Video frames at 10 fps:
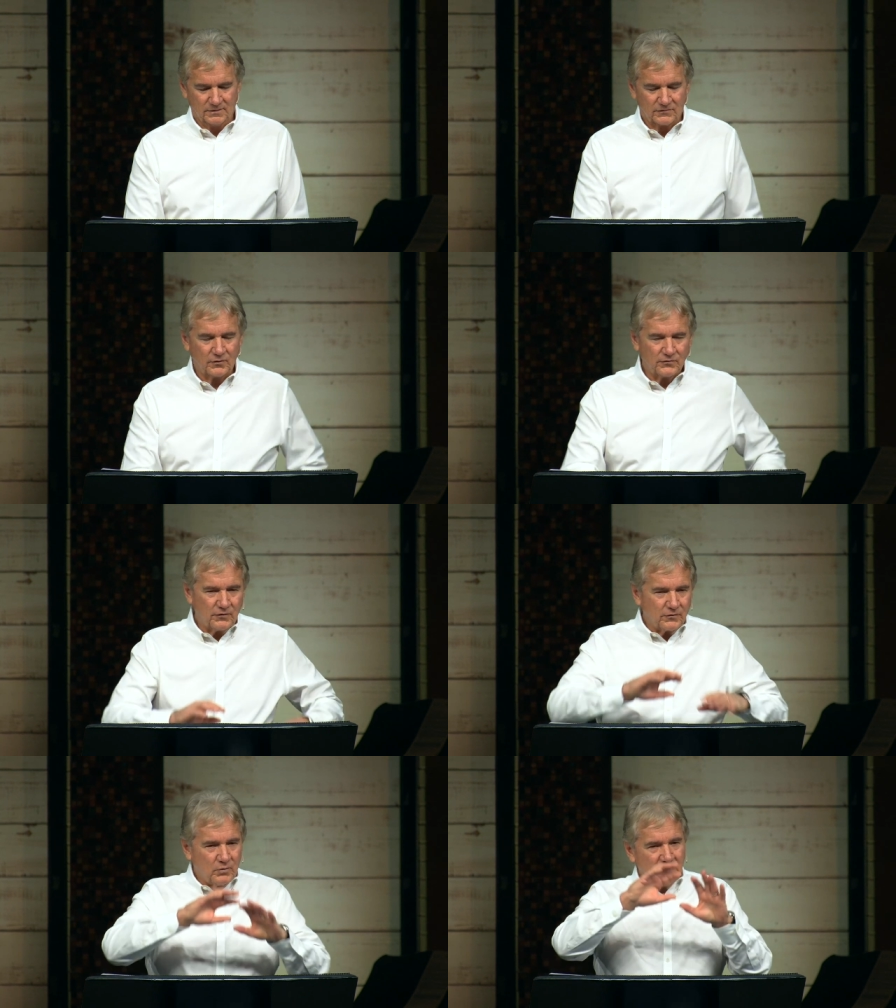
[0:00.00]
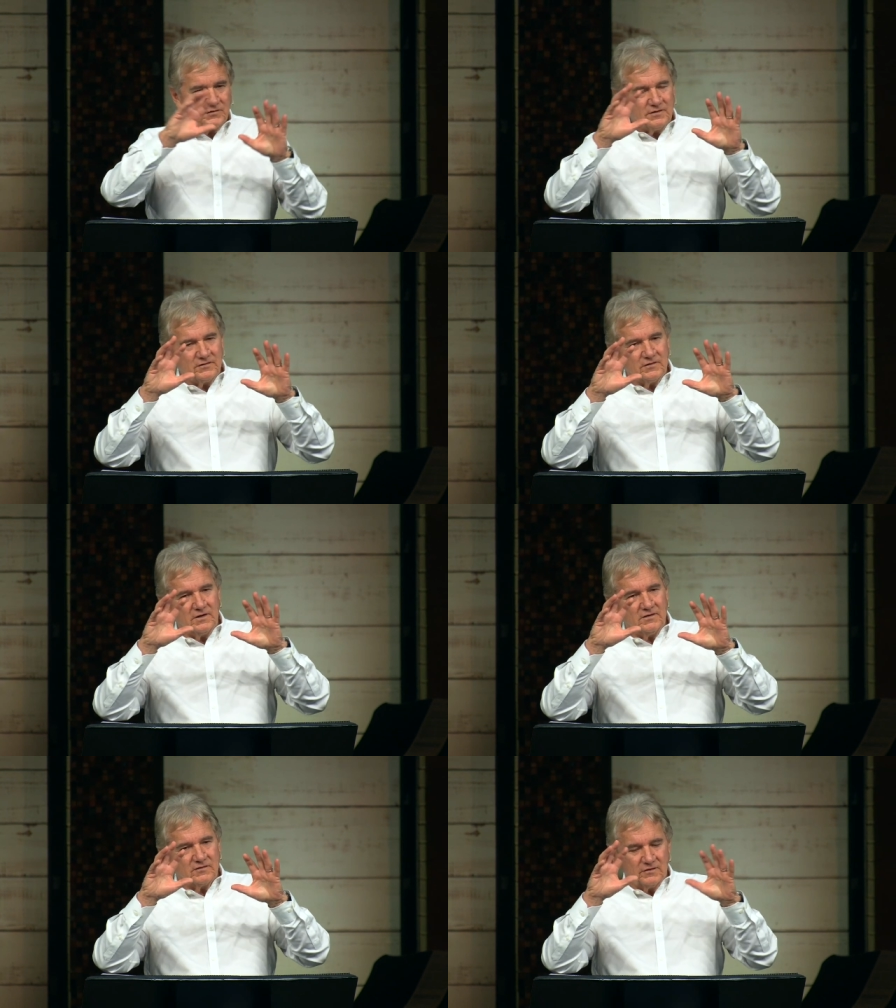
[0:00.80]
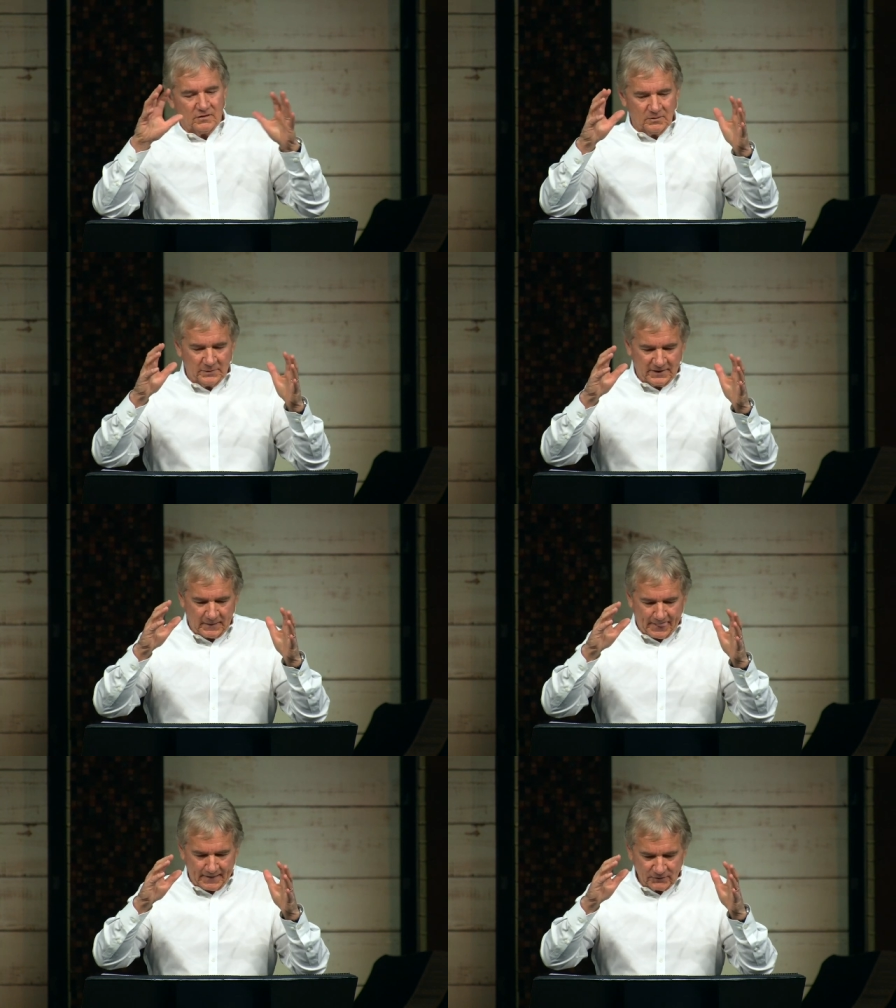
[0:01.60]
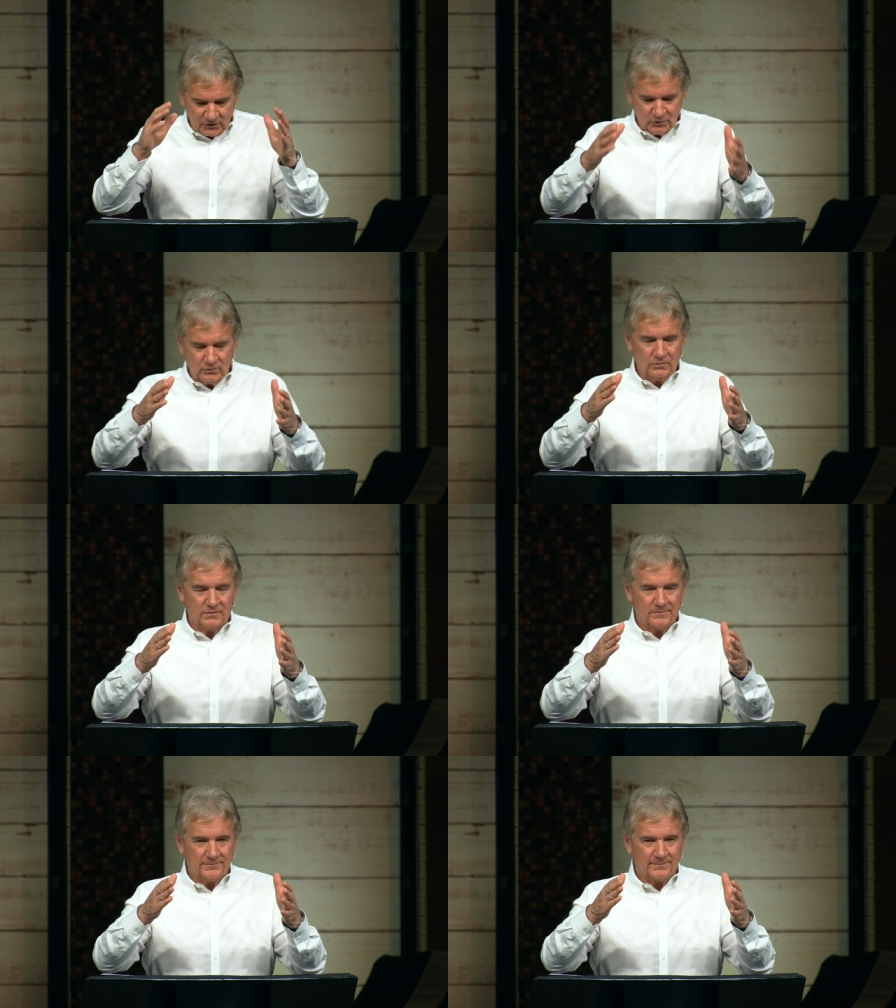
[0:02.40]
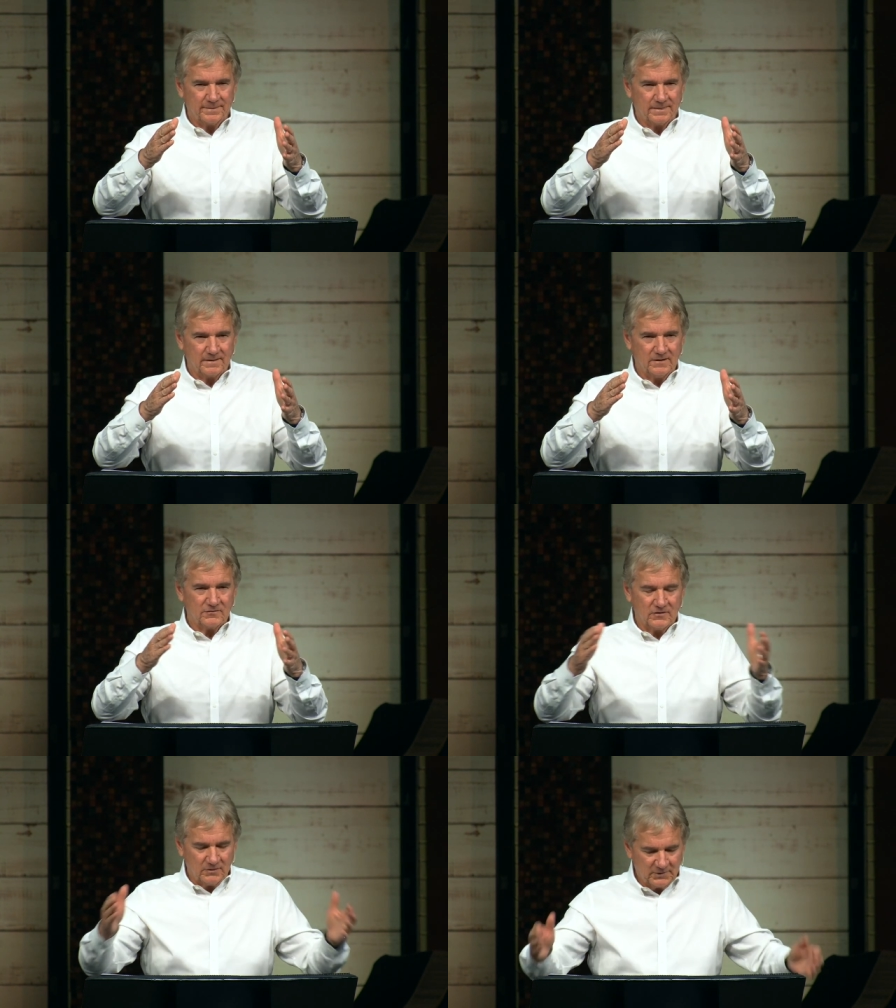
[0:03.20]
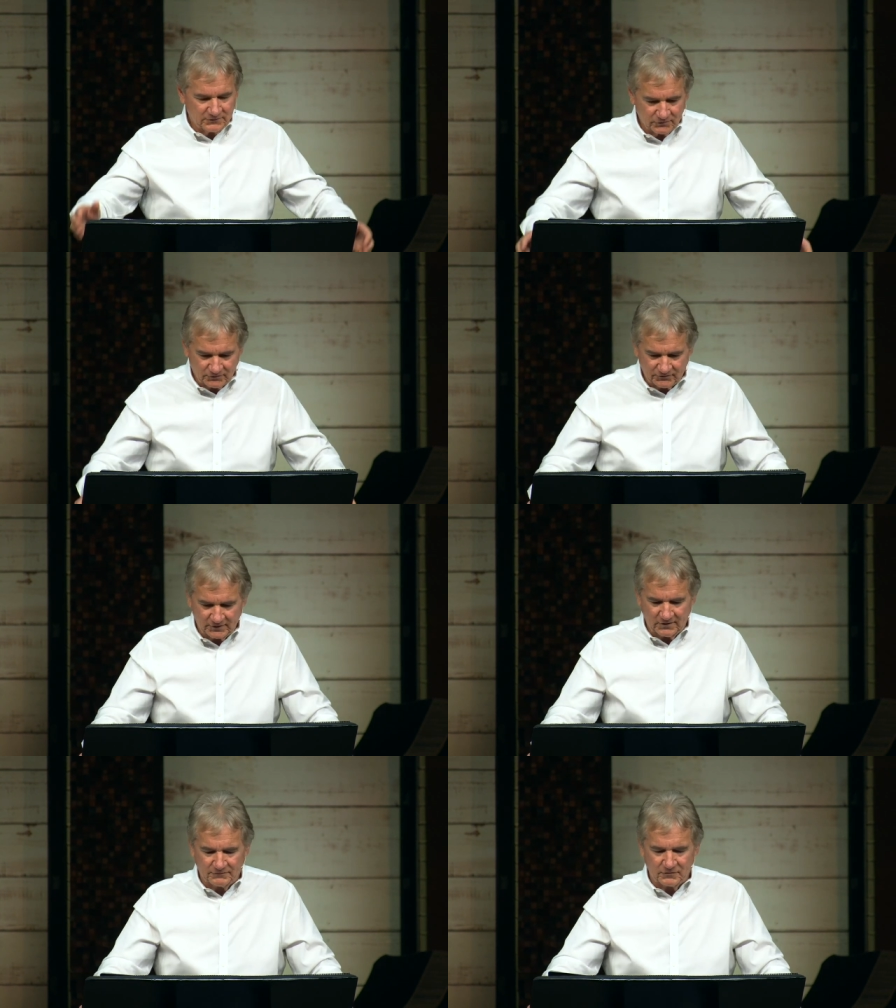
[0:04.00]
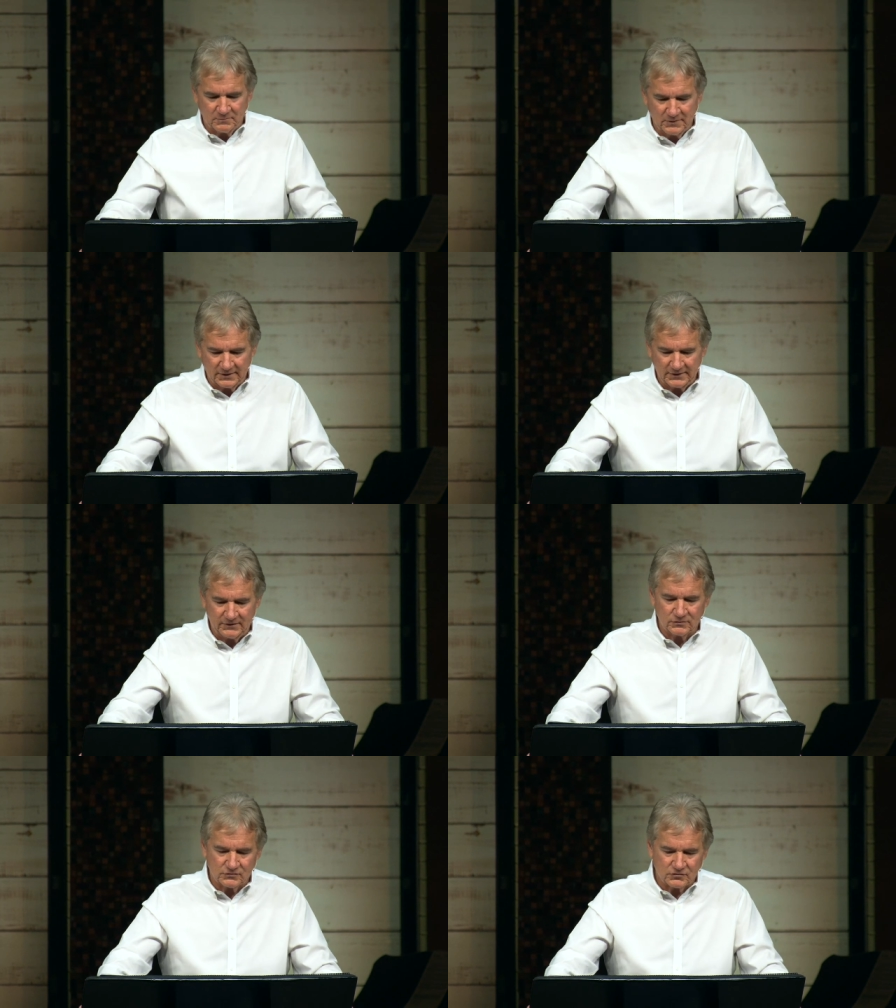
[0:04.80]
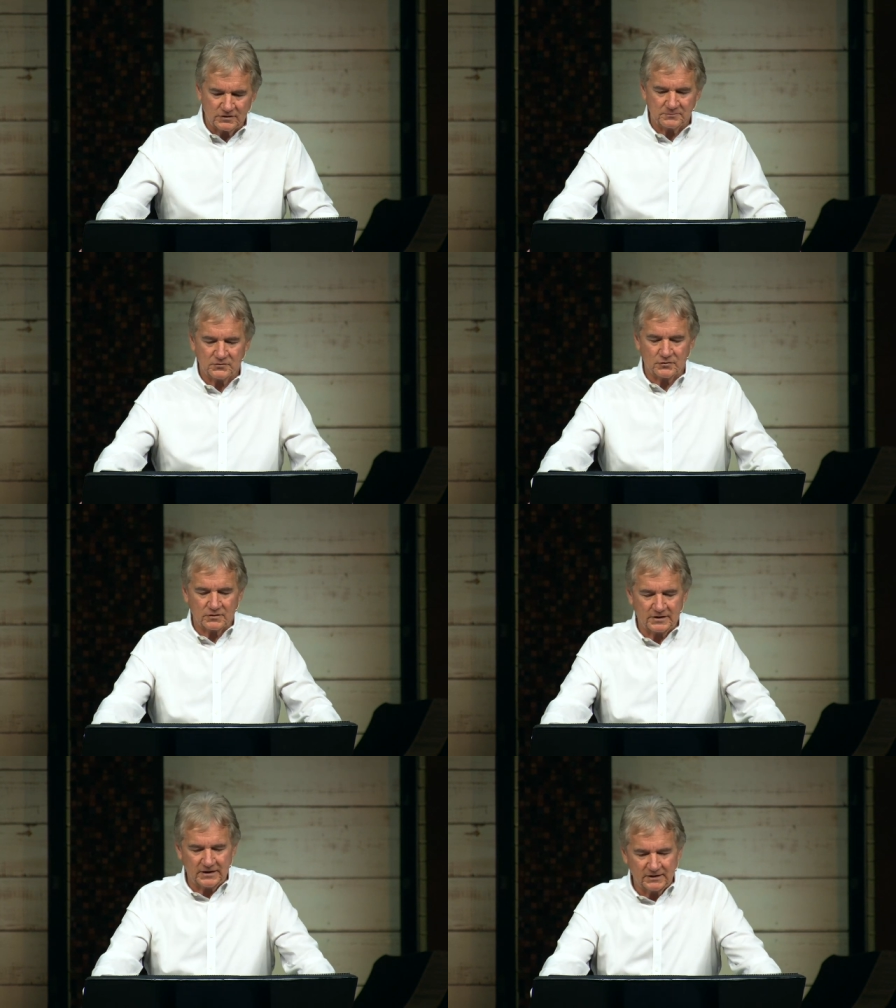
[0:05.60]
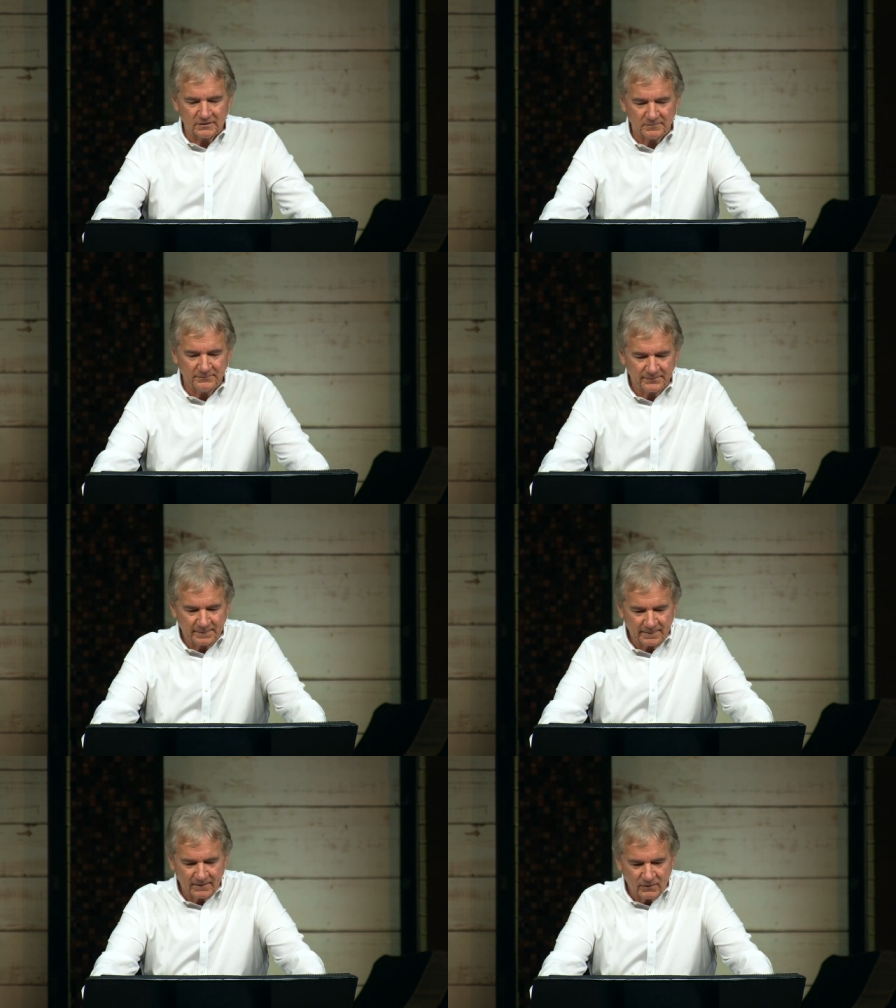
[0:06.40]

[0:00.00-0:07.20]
So, so the question is is it all about you? Is it all about your stuff, your money, your trips, your kingdom?